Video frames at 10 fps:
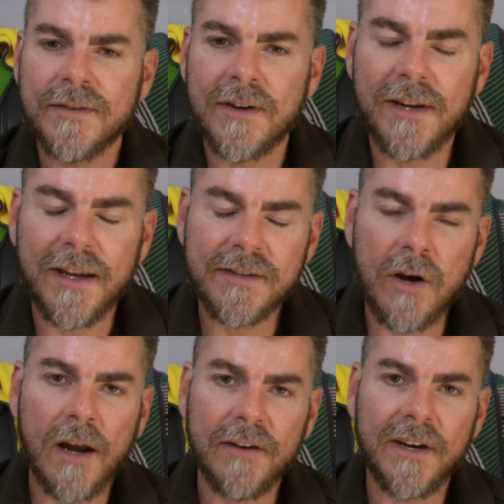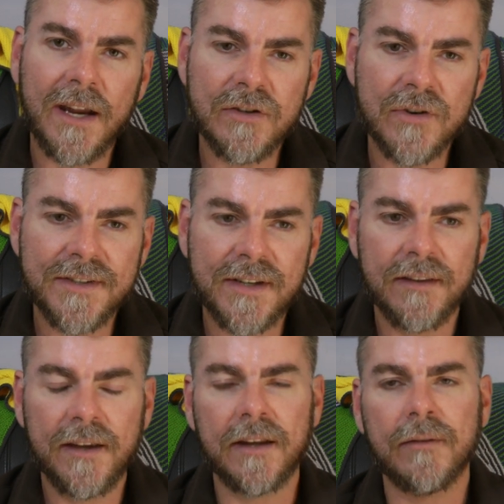So it's kind of an
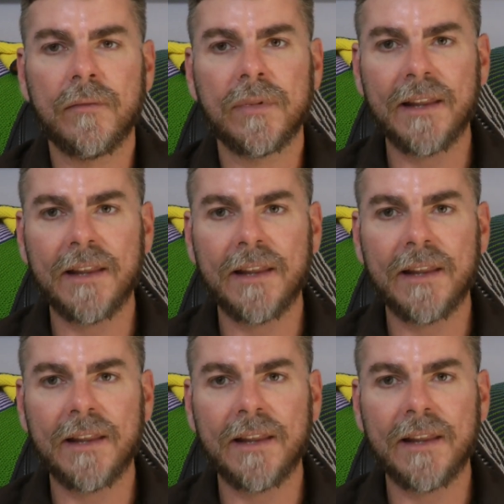interesting thing.